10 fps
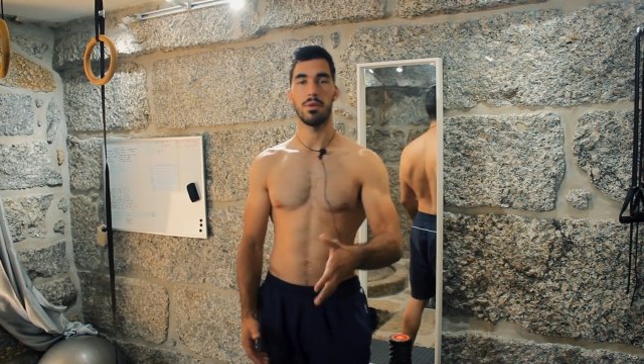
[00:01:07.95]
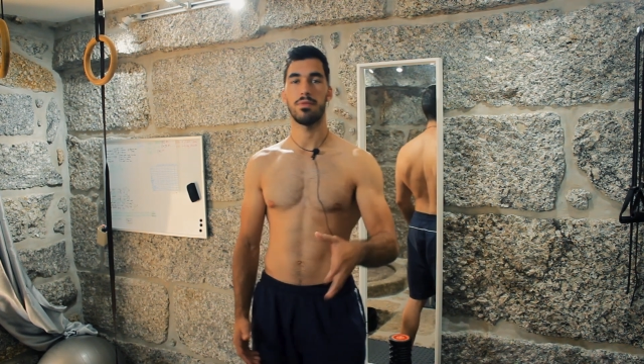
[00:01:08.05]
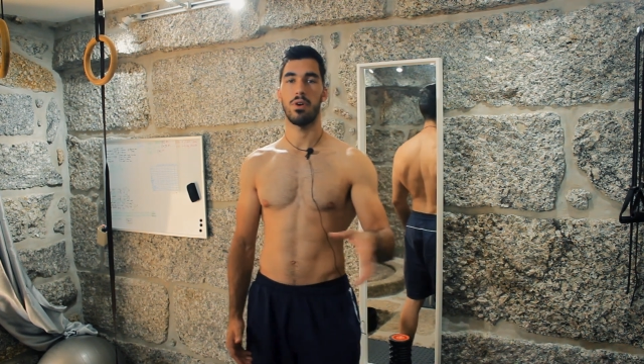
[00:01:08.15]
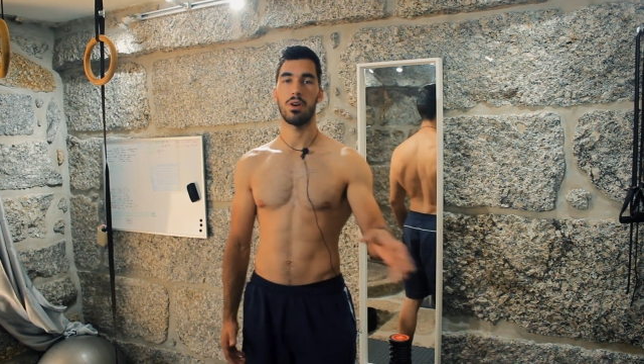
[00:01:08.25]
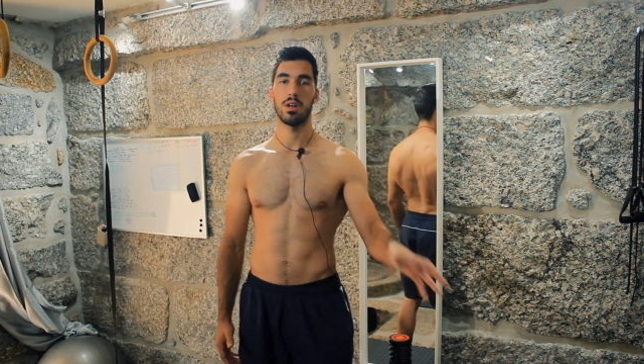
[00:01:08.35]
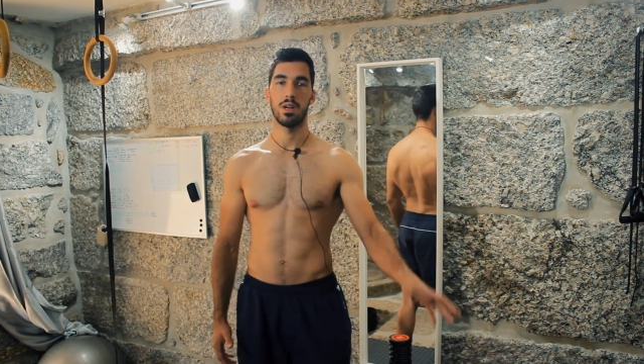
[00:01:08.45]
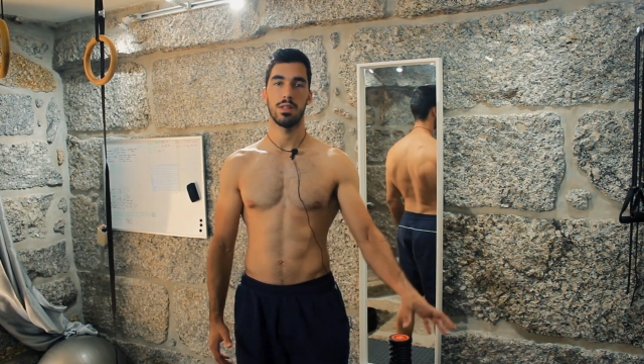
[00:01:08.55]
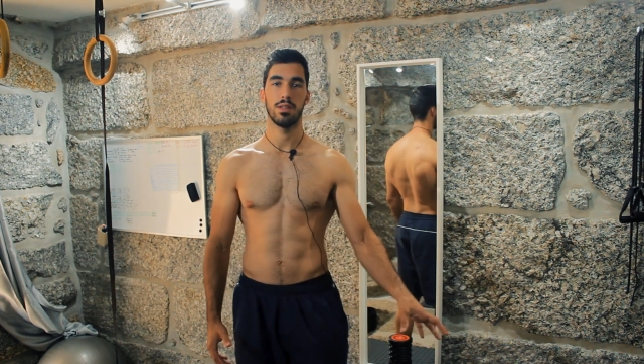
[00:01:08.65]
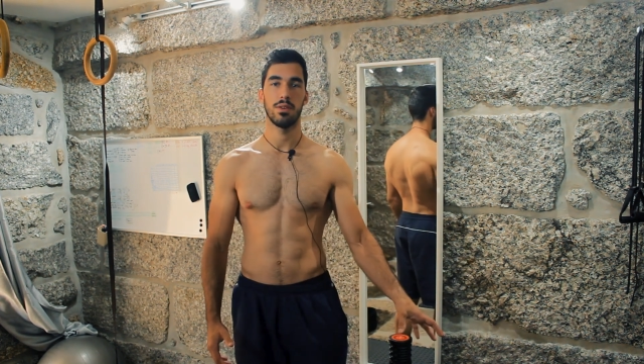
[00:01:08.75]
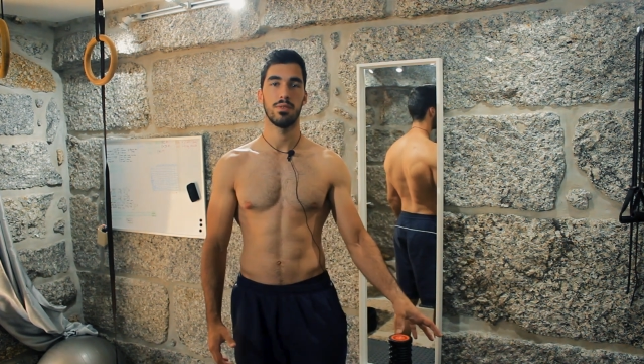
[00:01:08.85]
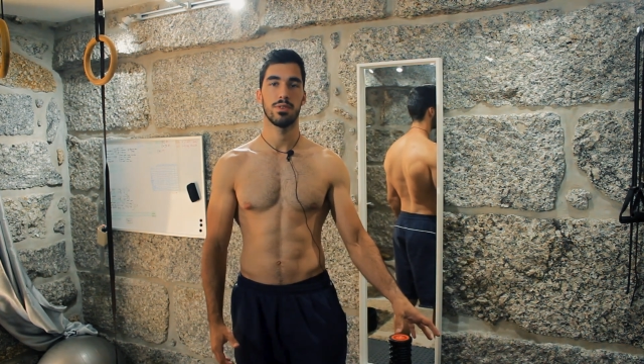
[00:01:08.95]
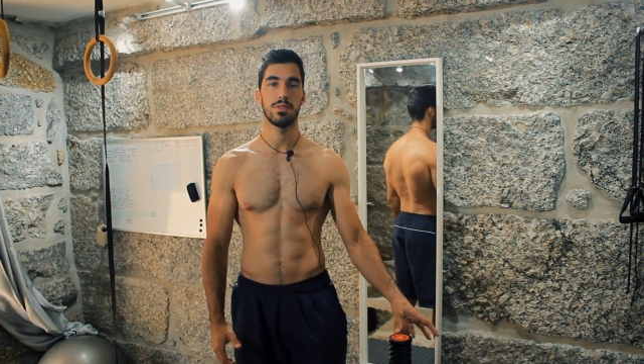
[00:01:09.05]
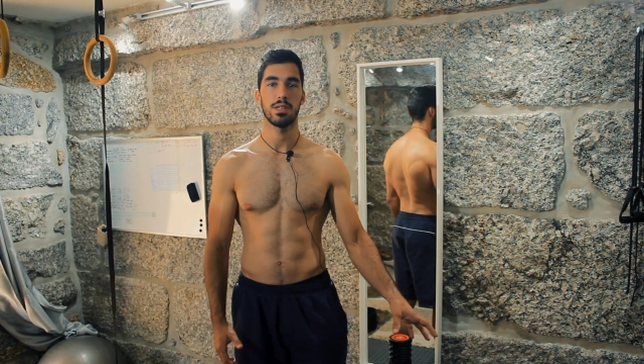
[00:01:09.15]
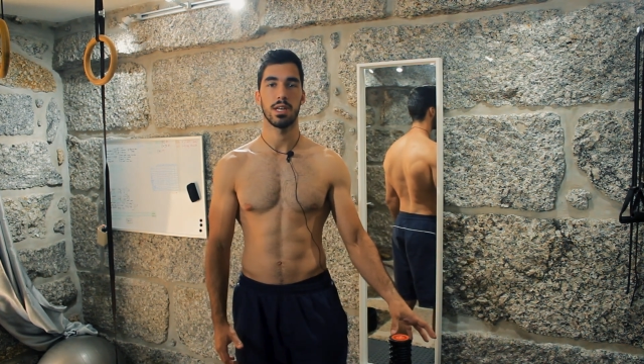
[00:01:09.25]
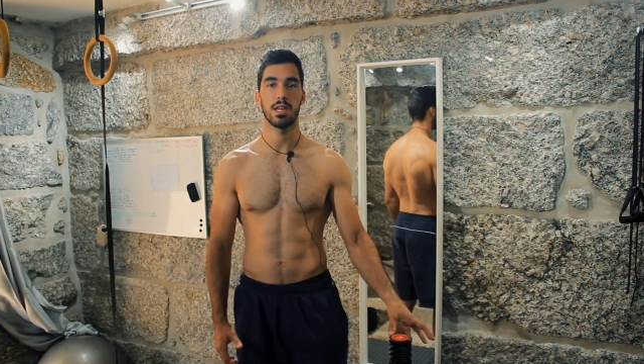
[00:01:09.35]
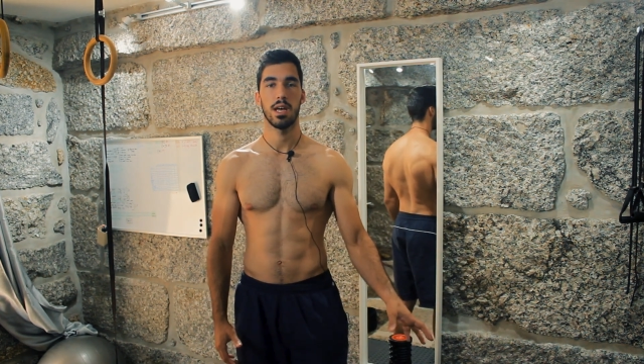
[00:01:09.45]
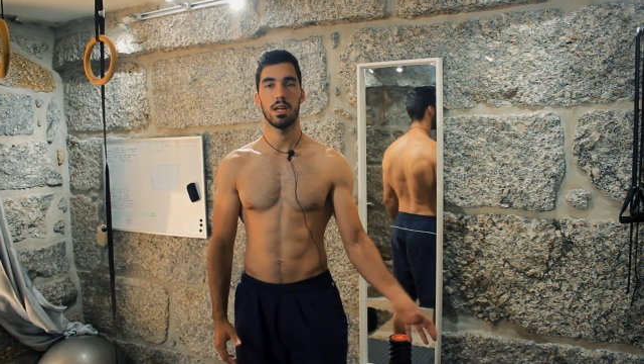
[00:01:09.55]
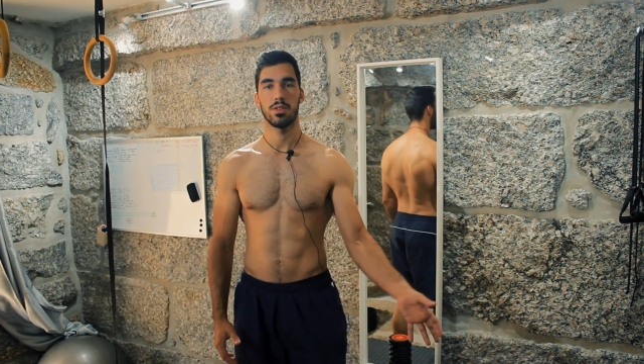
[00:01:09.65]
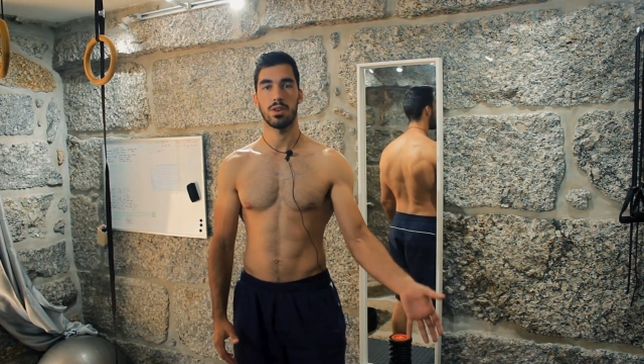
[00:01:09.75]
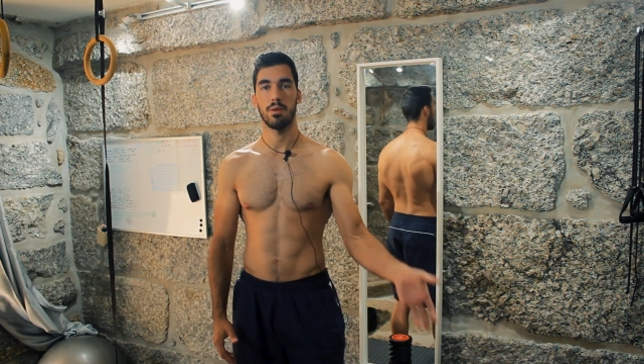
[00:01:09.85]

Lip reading: before the routine